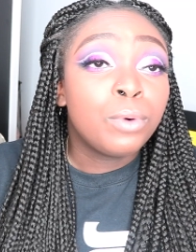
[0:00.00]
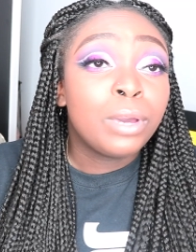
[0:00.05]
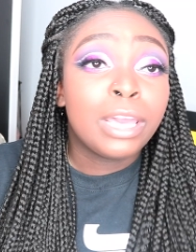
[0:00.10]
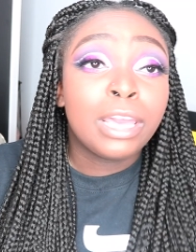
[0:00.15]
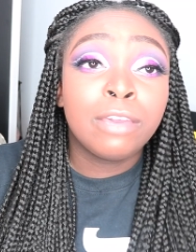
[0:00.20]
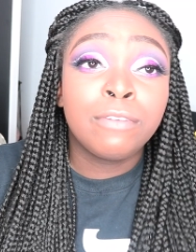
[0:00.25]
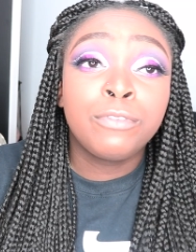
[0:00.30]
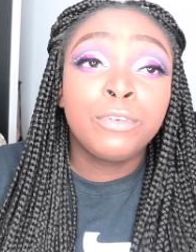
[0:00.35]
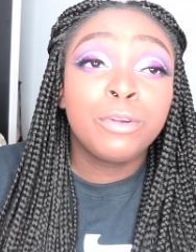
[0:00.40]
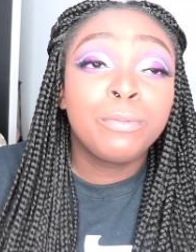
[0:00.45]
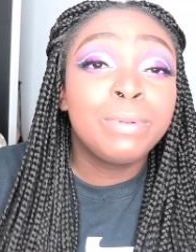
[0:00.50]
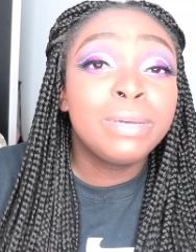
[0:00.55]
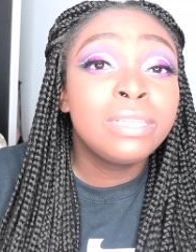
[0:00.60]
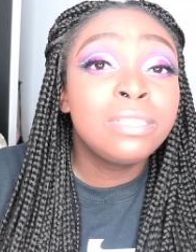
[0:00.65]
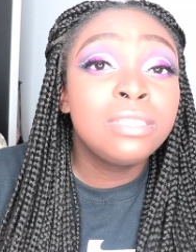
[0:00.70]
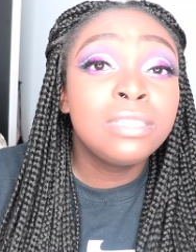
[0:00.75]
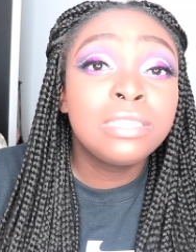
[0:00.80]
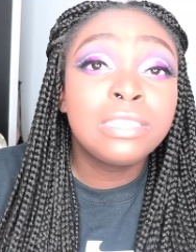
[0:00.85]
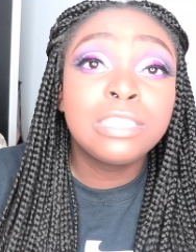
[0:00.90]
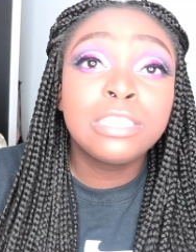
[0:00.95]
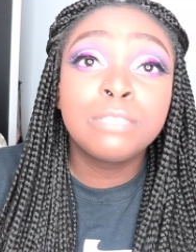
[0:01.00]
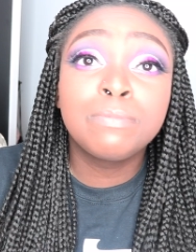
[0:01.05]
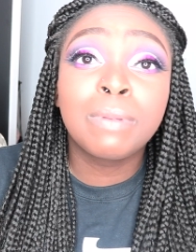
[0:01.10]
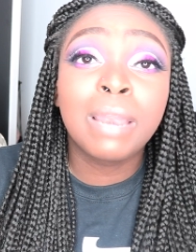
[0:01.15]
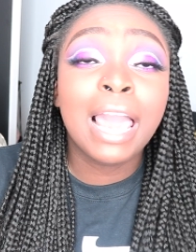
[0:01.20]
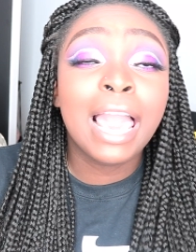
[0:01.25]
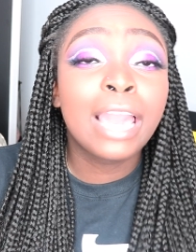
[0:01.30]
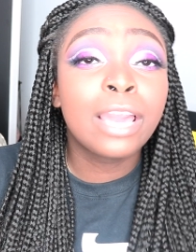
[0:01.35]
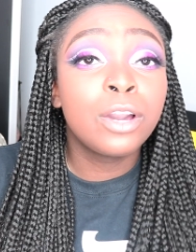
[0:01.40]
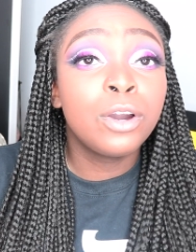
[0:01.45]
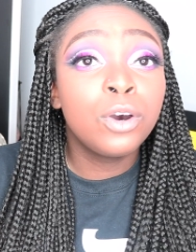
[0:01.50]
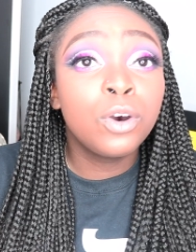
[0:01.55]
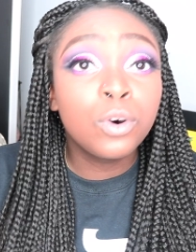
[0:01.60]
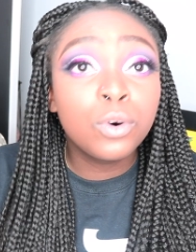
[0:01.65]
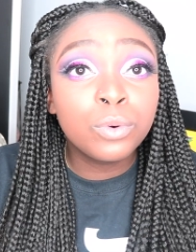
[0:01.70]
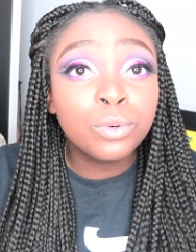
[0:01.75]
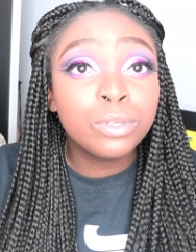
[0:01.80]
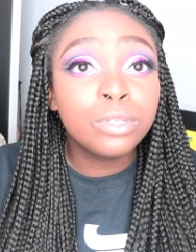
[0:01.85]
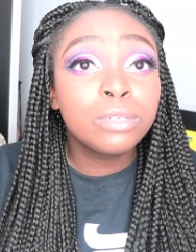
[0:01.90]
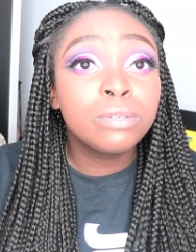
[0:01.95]
If your business is black
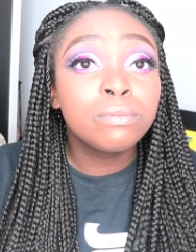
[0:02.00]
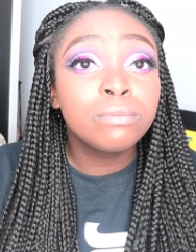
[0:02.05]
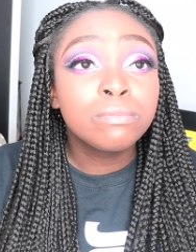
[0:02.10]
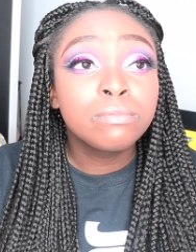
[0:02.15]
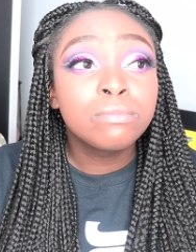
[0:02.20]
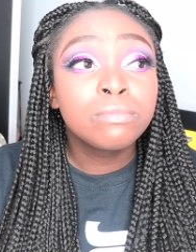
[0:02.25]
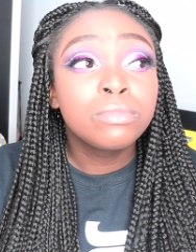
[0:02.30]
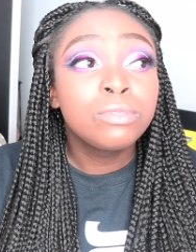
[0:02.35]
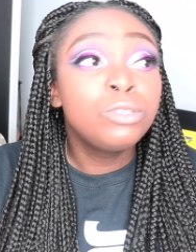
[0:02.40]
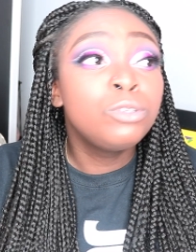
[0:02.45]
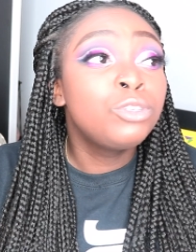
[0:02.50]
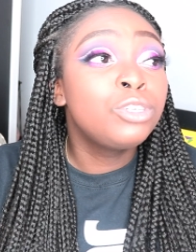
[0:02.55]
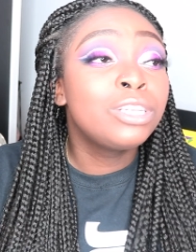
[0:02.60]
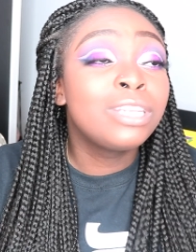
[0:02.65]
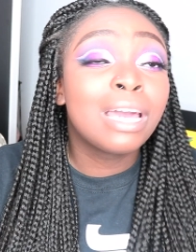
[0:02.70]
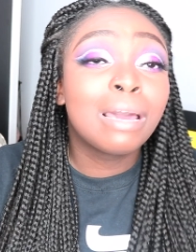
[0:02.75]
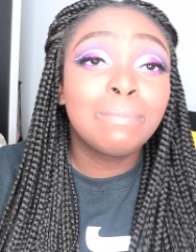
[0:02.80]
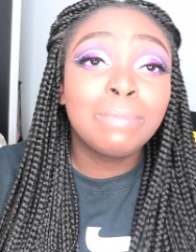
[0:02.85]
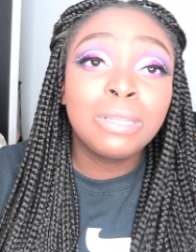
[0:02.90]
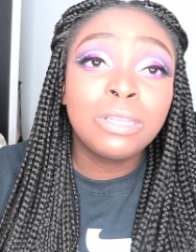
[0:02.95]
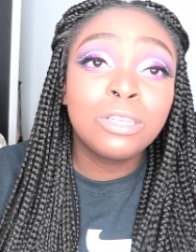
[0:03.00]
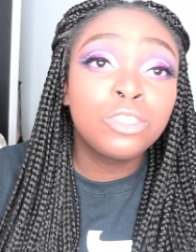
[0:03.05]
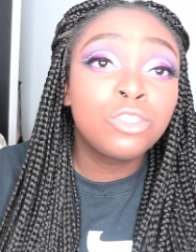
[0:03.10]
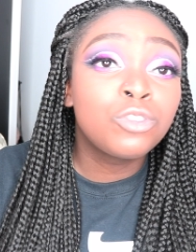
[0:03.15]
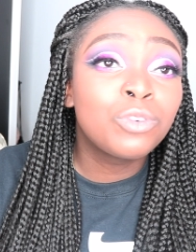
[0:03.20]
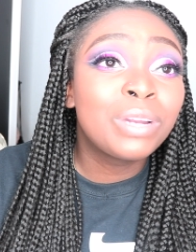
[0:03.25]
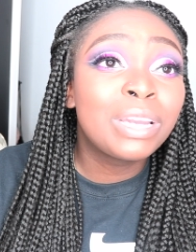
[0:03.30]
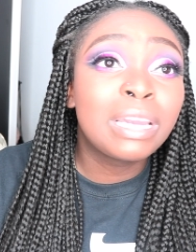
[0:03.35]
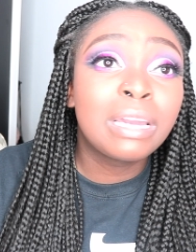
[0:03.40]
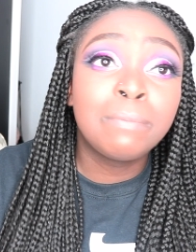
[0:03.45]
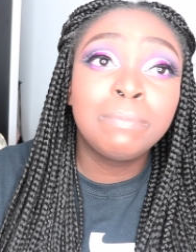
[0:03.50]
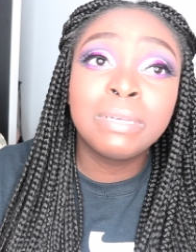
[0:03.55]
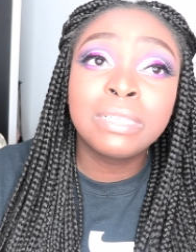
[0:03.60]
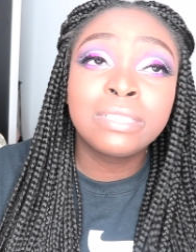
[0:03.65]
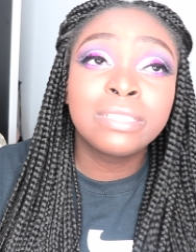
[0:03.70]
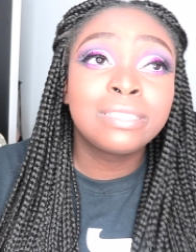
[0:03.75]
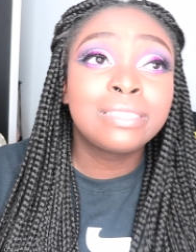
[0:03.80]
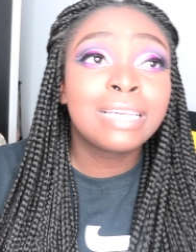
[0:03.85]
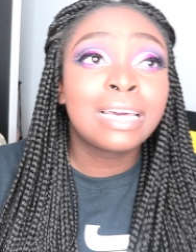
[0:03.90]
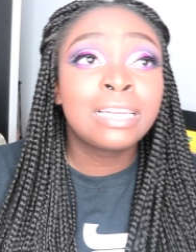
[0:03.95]
owned, you should not be destroying a
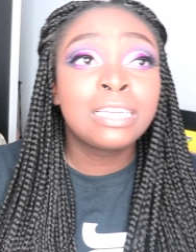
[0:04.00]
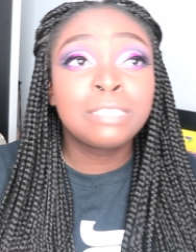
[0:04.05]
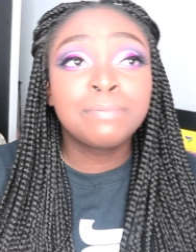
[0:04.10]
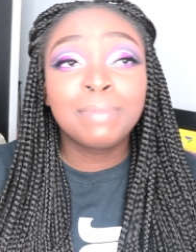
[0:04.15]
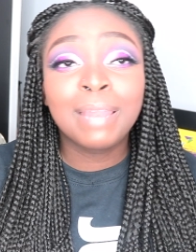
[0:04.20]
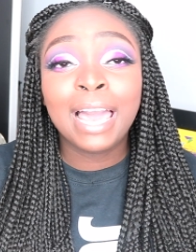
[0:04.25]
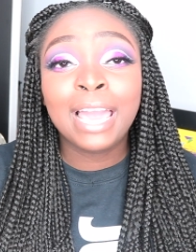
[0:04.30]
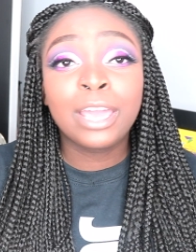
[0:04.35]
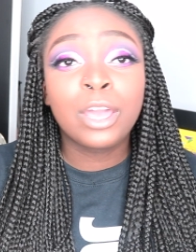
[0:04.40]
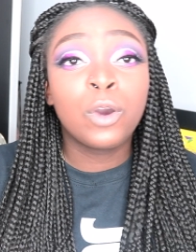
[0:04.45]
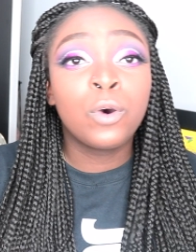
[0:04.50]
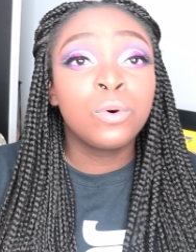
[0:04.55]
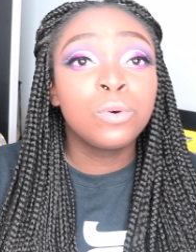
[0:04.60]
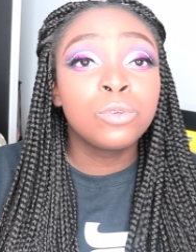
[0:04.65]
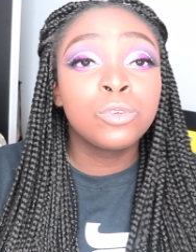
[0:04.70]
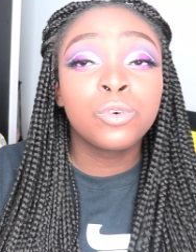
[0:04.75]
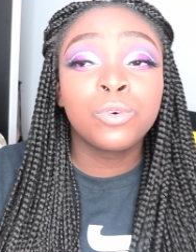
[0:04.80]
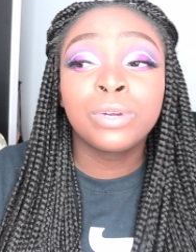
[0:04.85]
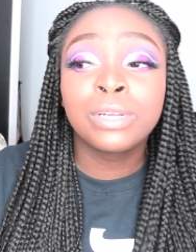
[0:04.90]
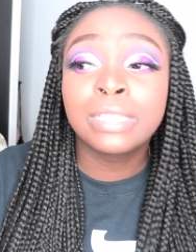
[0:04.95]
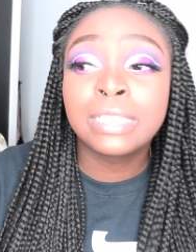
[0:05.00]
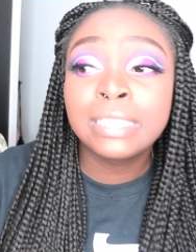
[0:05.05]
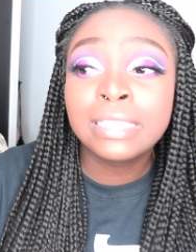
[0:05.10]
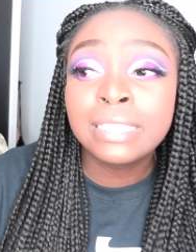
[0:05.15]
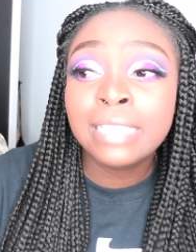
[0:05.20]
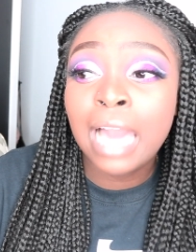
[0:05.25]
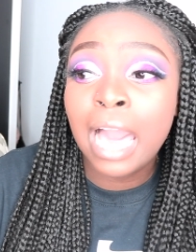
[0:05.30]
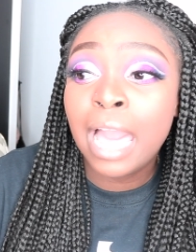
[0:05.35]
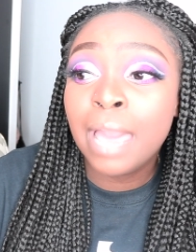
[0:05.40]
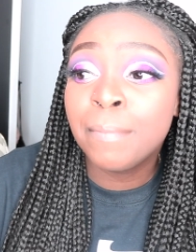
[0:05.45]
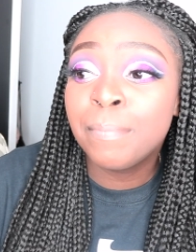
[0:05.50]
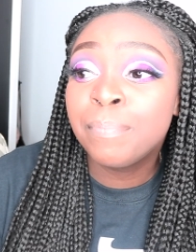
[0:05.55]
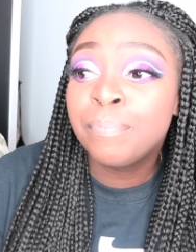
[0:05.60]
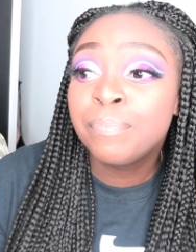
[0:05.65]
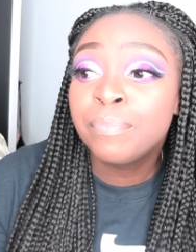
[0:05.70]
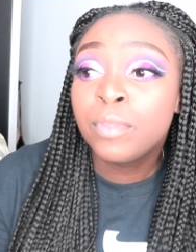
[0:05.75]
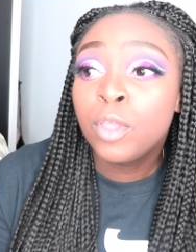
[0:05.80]
business that is black owned during this time.